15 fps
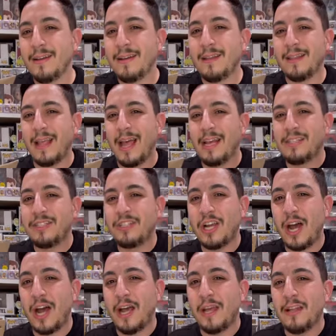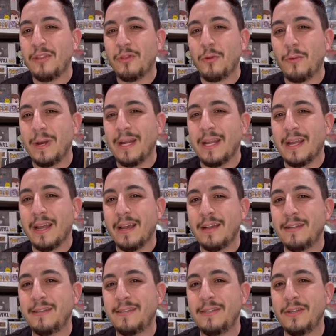Last shot. Three,
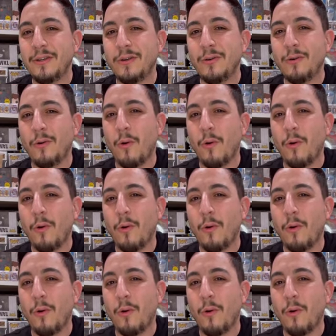two,